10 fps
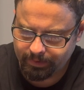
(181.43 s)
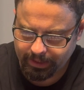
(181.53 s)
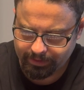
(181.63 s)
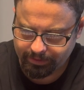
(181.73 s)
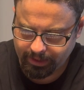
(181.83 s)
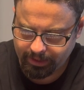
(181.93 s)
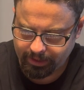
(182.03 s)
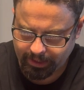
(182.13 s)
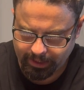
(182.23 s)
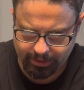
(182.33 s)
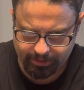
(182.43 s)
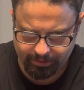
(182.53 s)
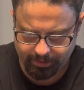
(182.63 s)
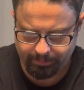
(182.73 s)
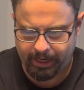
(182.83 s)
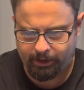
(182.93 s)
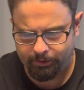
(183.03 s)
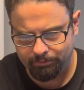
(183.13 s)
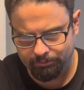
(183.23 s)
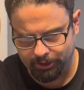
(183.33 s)
the antenna, and the
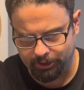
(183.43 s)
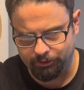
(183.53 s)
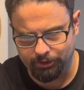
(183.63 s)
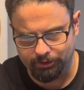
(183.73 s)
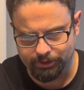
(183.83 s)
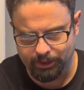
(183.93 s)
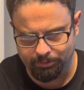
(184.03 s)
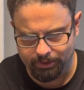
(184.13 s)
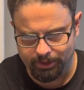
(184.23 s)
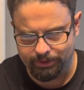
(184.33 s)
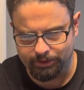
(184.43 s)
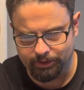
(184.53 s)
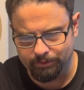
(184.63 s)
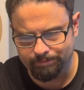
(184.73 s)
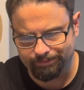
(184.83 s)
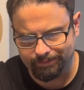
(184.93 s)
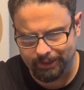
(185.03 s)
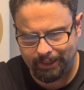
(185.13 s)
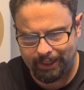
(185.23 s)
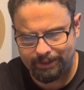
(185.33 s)
power. We're gonna do those separately. So
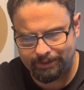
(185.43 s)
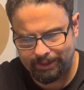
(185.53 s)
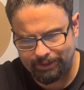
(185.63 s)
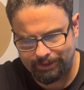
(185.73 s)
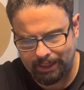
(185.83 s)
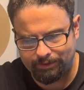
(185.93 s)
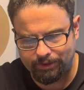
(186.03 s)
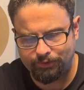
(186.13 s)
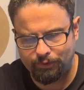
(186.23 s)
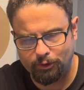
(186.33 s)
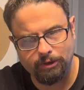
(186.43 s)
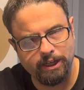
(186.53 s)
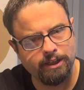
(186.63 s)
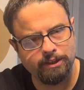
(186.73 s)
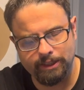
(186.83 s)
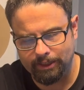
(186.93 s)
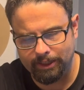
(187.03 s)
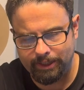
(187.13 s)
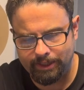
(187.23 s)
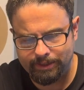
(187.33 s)
the lights, they just gave us 4 red
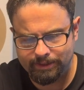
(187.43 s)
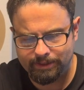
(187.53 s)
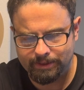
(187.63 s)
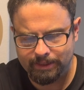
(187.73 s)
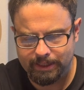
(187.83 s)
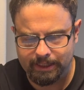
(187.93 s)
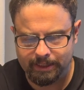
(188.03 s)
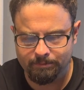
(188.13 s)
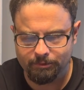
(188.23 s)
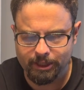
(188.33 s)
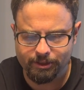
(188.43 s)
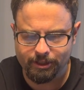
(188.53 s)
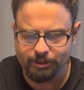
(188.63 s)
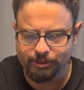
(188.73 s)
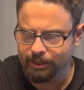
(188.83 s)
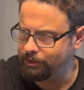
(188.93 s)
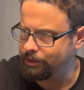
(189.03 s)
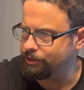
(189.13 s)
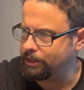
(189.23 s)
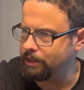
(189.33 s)
LEDs. We're actually gonna change
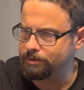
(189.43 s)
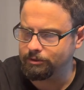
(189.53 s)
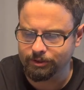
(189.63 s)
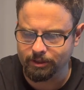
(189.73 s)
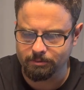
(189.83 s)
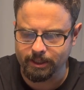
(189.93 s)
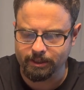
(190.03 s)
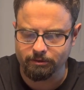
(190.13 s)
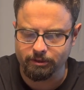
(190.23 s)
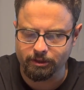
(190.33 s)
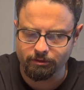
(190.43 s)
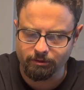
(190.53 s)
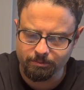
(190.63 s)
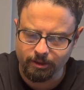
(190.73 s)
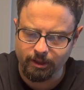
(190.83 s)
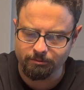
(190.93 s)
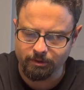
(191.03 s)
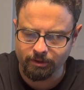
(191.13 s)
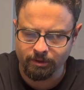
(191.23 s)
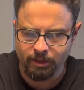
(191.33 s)
those up, so it's gonna be like the regular REM pod
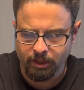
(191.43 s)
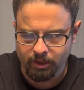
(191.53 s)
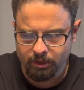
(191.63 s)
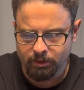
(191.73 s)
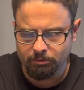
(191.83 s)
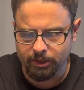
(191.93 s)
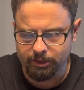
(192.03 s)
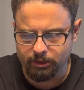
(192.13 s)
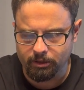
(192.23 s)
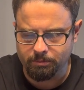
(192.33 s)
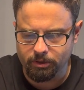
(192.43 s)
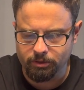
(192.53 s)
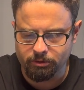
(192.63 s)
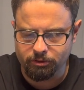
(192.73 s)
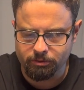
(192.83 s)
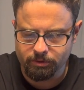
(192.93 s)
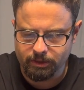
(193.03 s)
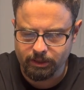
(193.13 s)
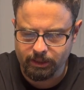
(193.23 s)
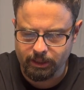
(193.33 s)
with red, yellow, blue,
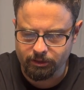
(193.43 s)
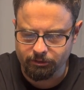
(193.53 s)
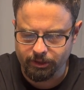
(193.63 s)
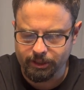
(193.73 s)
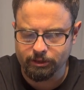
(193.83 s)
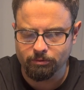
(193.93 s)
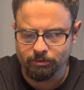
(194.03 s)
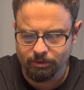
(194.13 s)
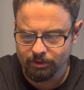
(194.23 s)
green, and